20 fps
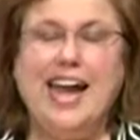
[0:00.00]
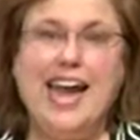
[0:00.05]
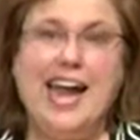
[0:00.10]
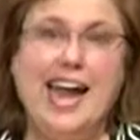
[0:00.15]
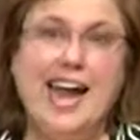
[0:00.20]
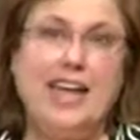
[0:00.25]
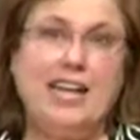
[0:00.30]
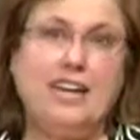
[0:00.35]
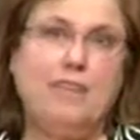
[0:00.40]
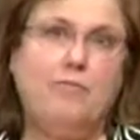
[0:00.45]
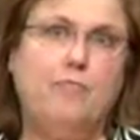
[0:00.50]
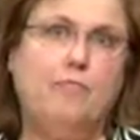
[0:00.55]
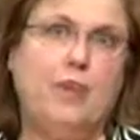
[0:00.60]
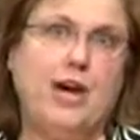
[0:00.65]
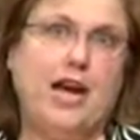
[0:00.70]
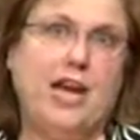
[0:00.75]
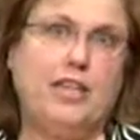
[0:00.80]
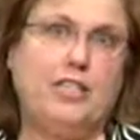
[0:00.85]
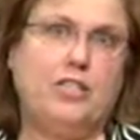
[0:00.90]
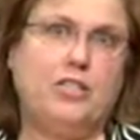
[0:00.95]
And
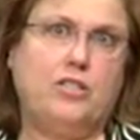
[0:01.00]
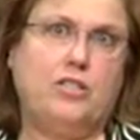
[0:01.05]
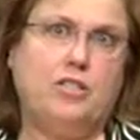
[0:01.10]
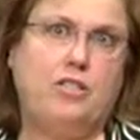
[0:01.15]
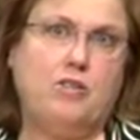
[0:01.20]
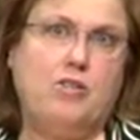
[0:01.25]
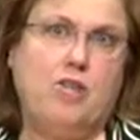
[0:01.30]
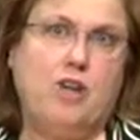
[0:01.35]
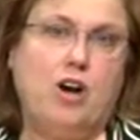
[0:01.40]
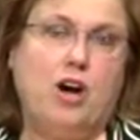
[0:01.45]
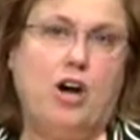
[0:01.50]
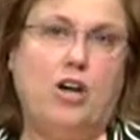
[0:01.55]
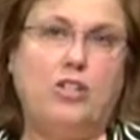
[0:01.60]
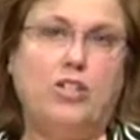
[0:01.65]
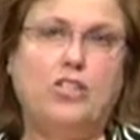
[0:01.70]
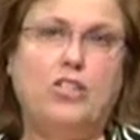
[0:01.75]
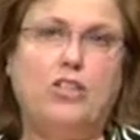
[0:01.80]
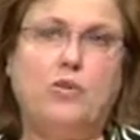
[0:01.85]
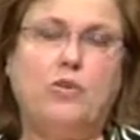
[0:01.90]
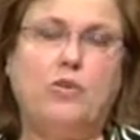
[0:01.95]
by
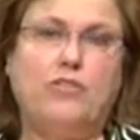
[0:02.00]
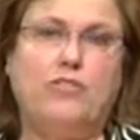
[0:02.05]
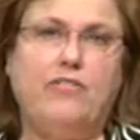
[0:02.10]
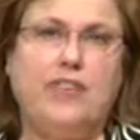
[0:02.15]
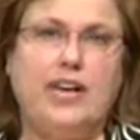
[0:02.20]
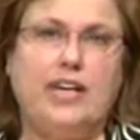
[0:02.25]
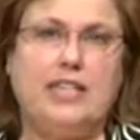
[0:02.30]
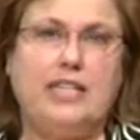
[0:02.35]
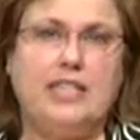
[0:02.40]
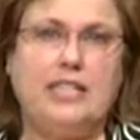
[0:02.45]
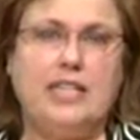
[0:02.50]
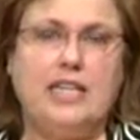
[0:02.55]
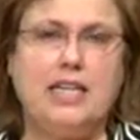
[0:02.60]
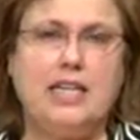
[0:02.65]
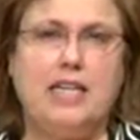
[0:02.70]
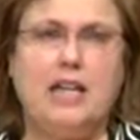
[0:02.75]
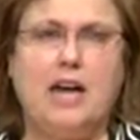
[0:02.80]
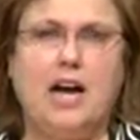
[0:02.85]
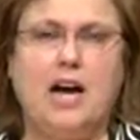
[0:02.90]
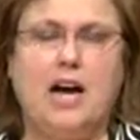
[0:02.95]
also
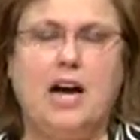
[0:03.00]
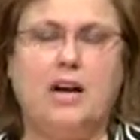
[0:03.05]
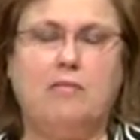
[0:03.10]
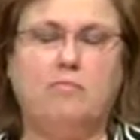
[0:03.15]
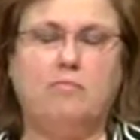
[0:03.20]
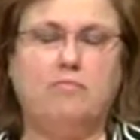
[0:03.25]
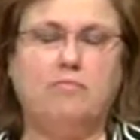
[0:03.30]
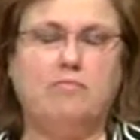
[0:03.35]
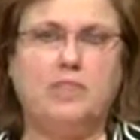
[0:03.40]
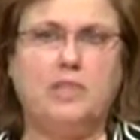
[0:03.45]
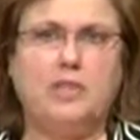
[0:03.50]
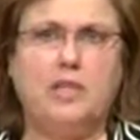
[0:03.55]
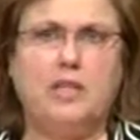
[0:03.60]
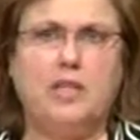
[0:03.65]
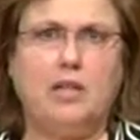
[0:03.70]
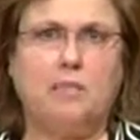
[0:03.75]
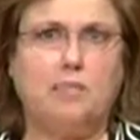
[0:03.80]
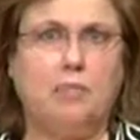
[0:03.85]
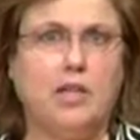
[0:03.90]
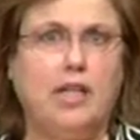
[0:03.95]
affecting
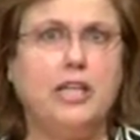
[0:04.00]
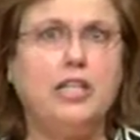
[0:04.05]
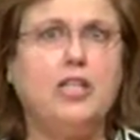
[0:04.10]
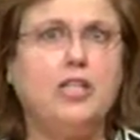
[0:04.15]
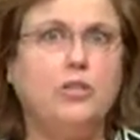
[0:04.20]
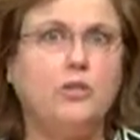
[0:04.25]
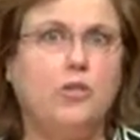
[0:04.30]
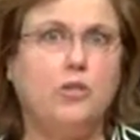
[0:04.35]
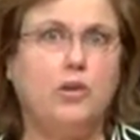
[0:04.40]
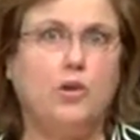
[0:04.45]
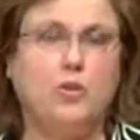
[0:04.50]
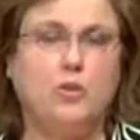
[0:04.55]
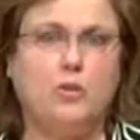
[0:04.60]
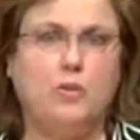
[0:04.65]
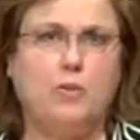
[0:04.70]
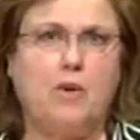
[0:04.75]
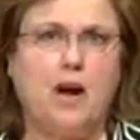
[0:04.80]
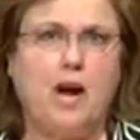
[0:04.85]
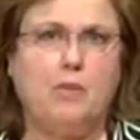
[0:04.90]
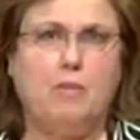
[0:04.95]
the blood glucose
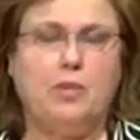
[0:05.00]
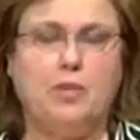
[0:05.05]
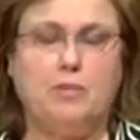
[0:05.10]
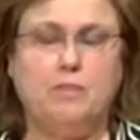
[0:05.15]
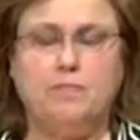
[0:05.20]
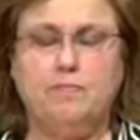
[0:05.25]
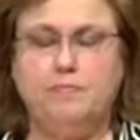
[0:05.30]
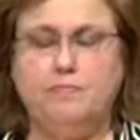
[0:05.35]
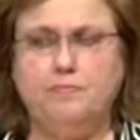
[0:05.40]
problem,